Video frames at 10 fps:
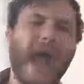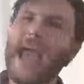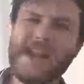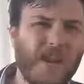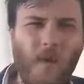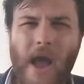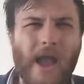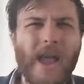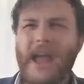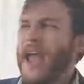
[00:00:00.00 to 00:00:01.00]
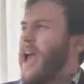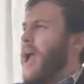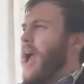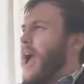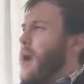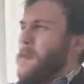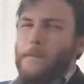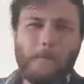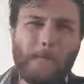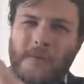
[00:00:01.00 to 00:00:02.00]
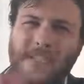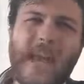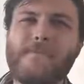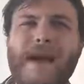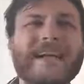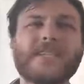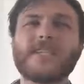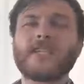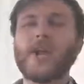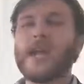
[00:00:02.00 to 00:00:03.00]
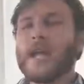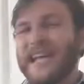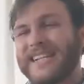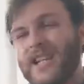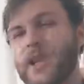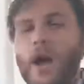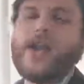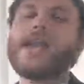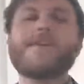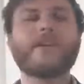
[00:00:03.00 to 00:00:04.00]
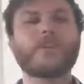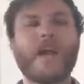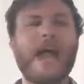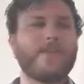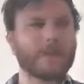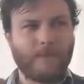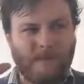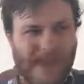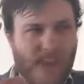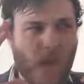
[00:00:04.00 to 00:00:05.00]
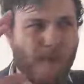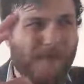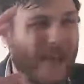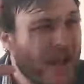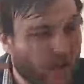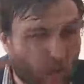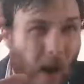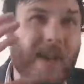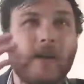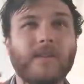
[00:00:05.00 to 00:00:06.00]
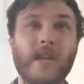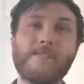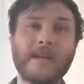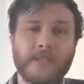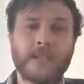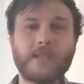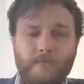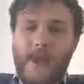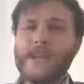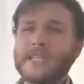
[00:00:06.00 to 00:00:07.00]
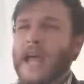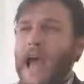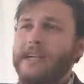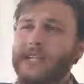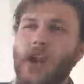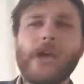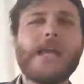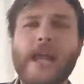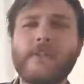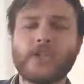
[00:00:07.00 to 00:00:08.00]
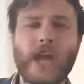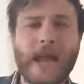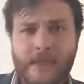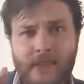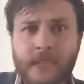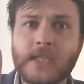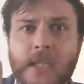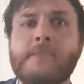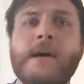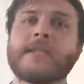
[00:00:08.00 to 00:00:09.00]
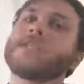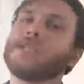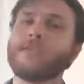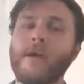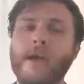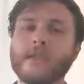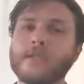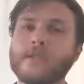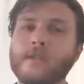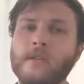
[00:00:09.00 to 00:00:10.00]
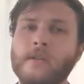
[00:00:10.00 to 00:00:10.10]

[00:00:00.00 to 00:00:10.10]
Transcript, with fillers: Anyway, Dick Masterson is looking at the chat. There's a video feed right on Dick Masterson's face, and he's looking at the chat, and this is Dick Masterson's face.